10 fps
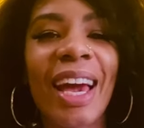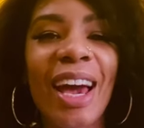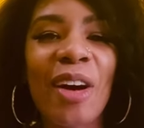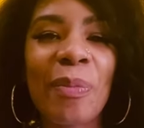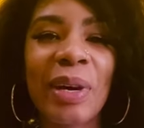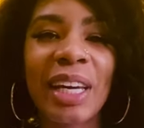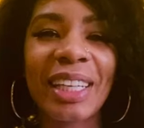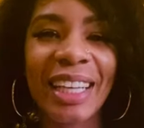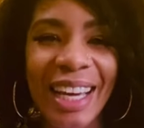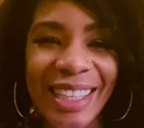But
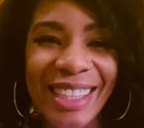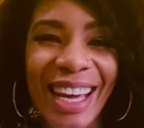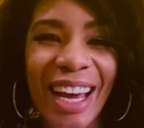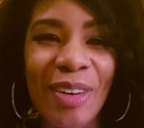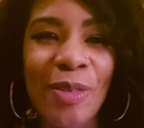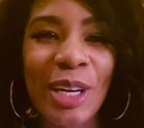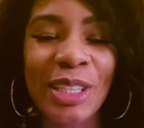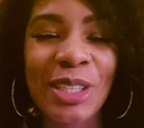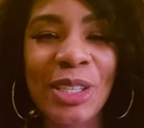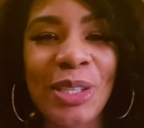yes, I
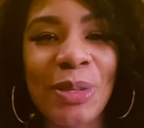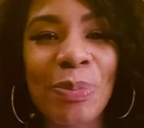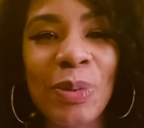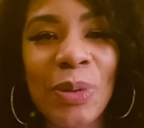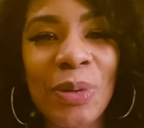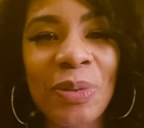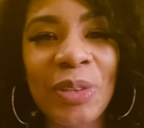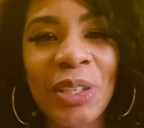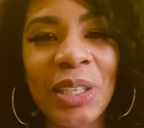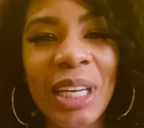want to pull for
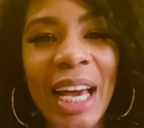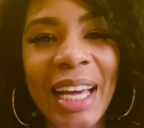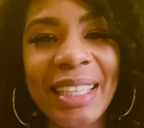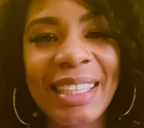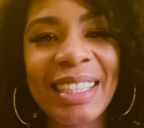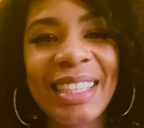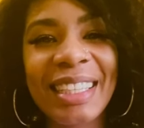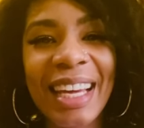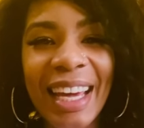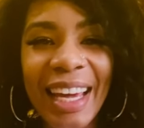you guys
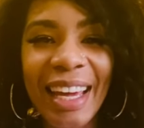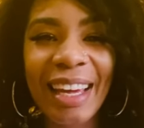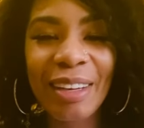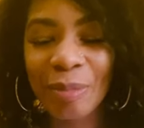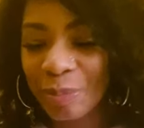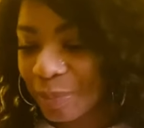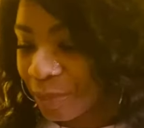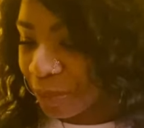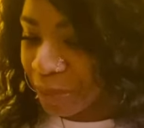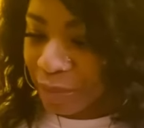today.
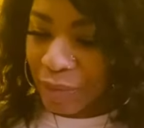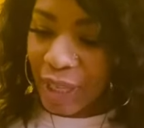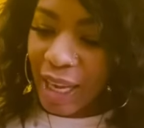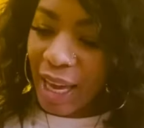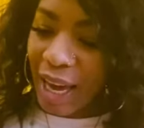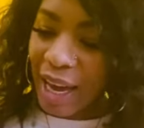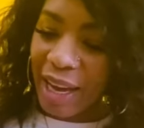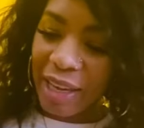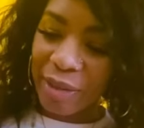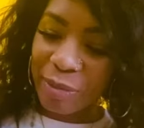I
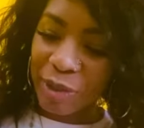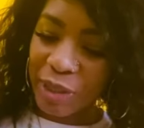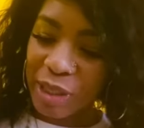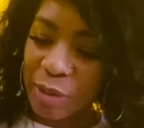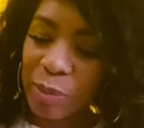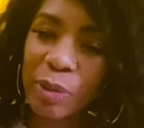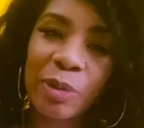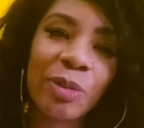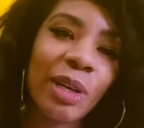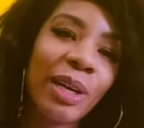am going to pull
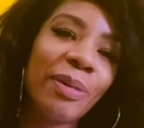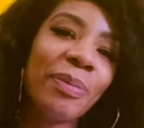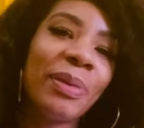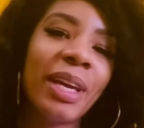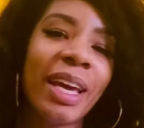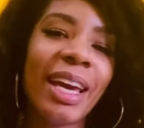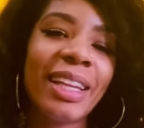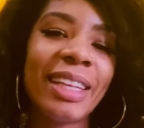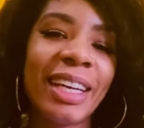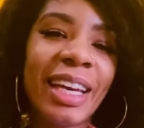from
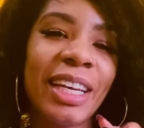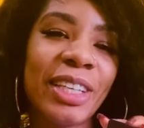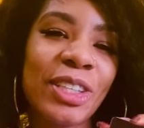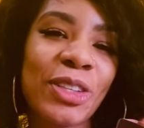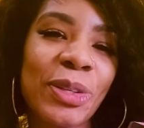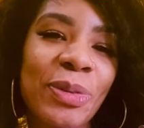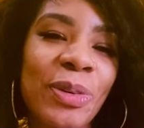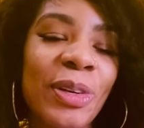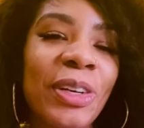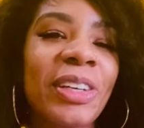the Hidden Truth
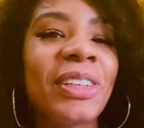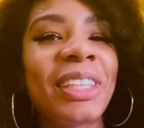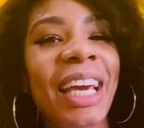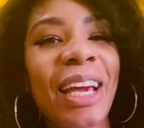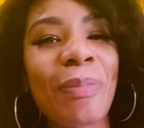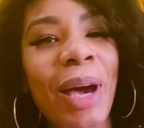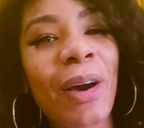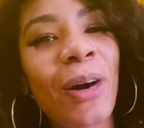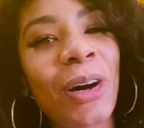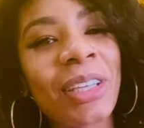Oracle deck by
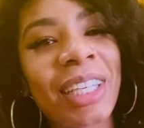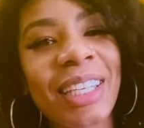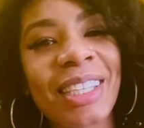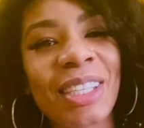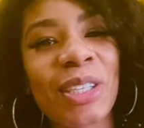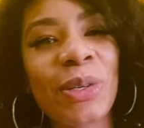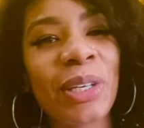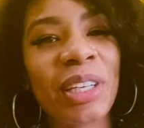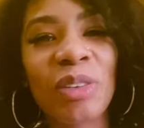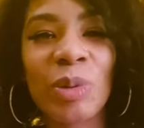All Things
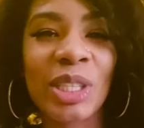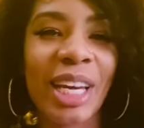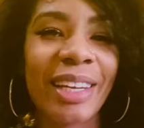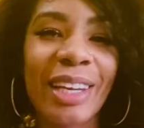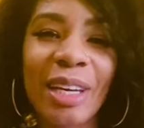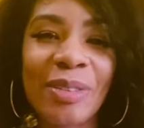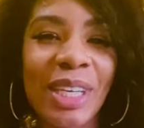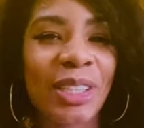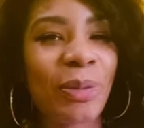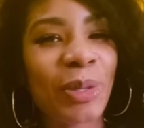Intuitive, which I love.
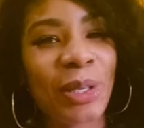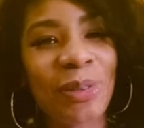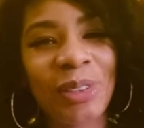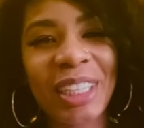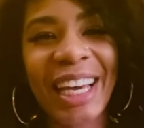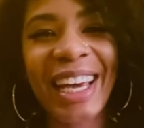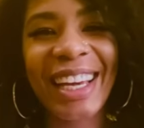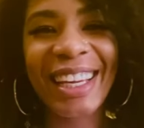Such a beautiful deck.